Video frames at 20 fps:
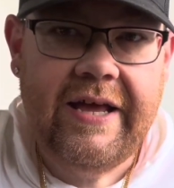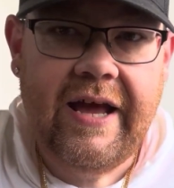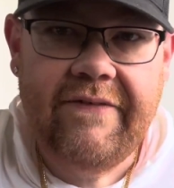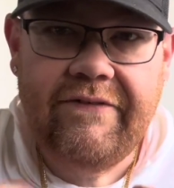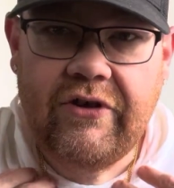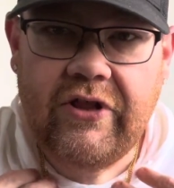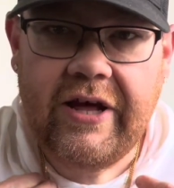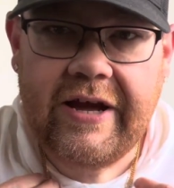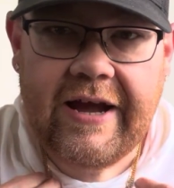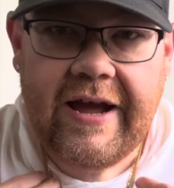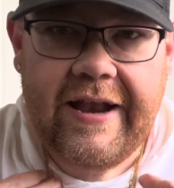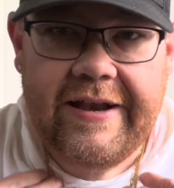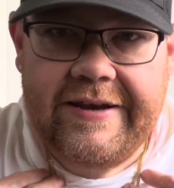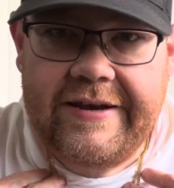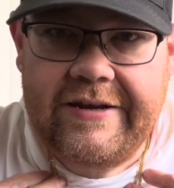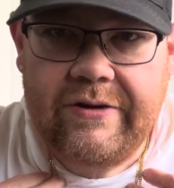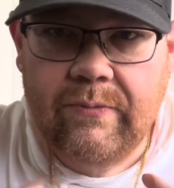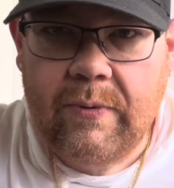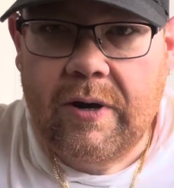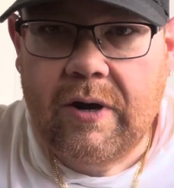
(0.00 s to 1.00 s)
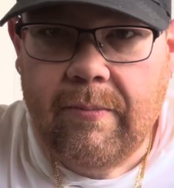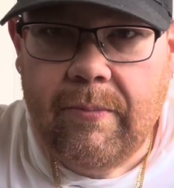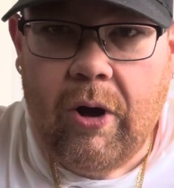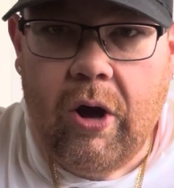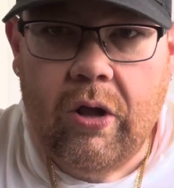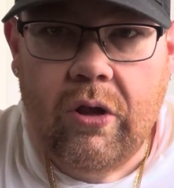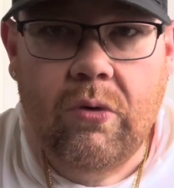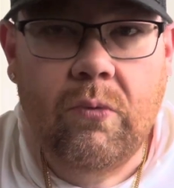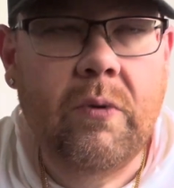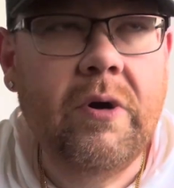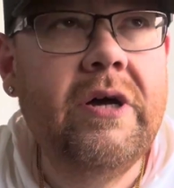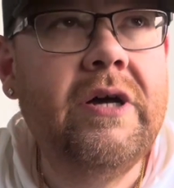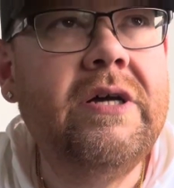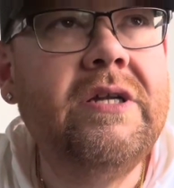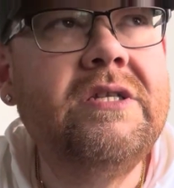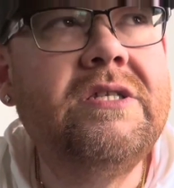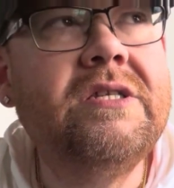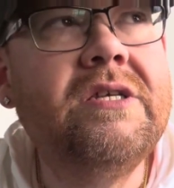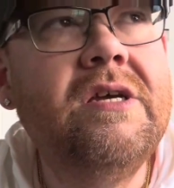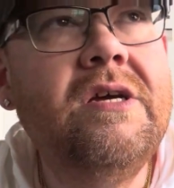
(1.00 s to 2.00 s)
I feel like I need to wear them all at
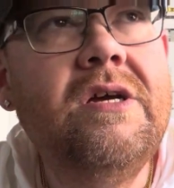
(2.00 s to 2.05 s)
once.